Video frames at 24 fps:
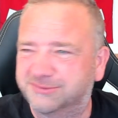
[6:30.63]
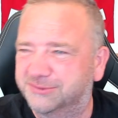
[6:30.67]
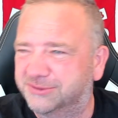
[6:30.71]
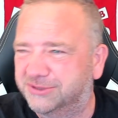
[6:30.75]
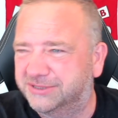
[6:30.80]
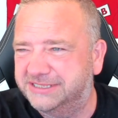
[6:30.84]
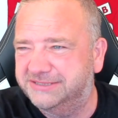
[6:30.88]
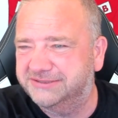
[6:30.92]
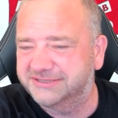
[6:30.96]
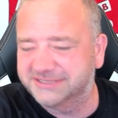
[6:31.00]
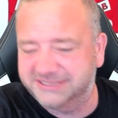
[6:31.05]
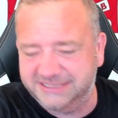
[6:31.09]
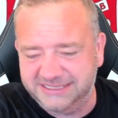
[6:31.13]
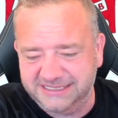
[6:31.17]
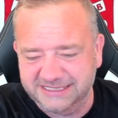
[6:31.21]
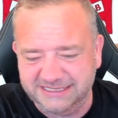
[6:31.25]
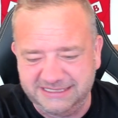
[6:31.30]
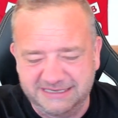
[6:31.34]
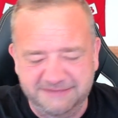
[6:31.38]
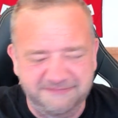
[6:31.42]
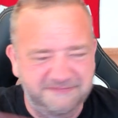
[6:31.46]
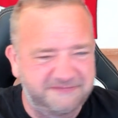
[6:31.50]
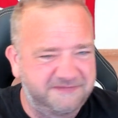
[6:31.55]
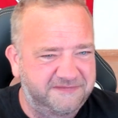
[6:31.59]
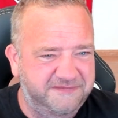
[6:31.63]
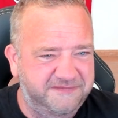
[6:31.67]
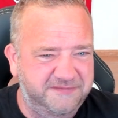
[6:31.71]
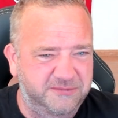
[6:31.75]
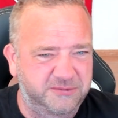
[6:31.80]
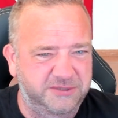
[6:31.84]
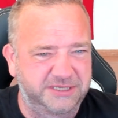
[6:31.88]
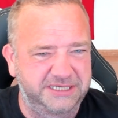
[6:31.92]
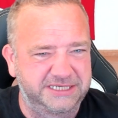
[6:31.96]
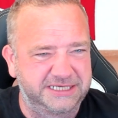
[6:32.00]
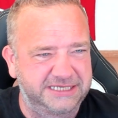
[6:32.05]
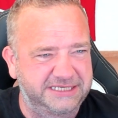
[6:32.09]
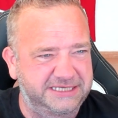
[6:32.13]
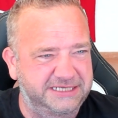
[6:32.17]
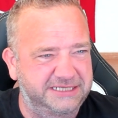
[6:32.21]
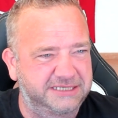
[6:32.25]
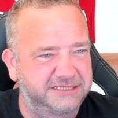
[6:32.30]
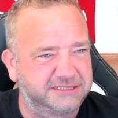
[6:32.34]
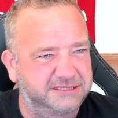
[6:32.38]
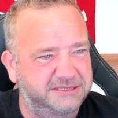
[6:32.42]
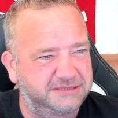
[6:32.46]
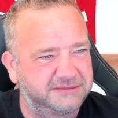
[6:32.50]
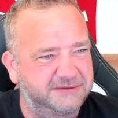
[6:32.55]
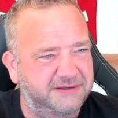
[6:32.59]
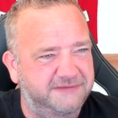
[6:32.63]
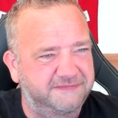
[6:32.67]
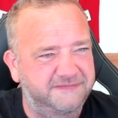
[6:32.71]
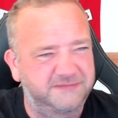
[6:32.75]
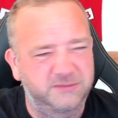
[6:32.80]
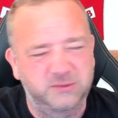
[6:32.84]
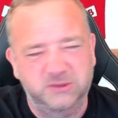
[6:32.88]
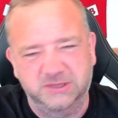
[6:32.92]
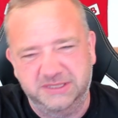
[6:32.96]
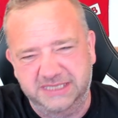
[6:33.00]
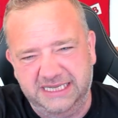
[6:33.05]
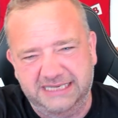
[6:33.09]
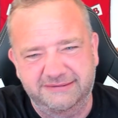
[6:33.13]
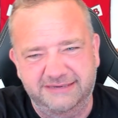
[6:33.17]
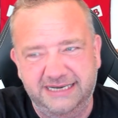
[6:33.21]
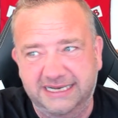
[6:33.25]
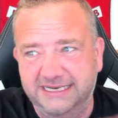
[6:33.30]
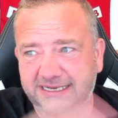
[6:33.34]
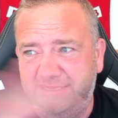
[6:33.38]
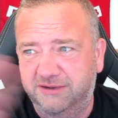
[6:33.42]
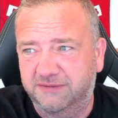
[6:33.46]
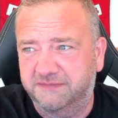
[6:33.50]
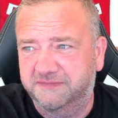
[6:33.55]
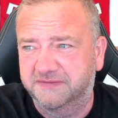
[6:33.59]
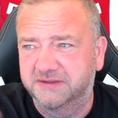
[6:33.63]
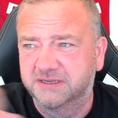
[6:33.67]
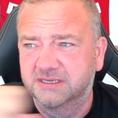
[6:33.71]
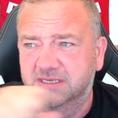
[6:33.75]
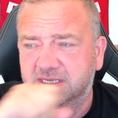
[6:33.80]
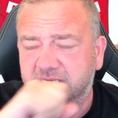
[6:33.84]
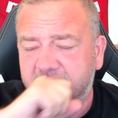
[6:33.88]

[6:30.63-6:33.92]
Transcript: We're not interested in them fucking idiots. Fuck that right off.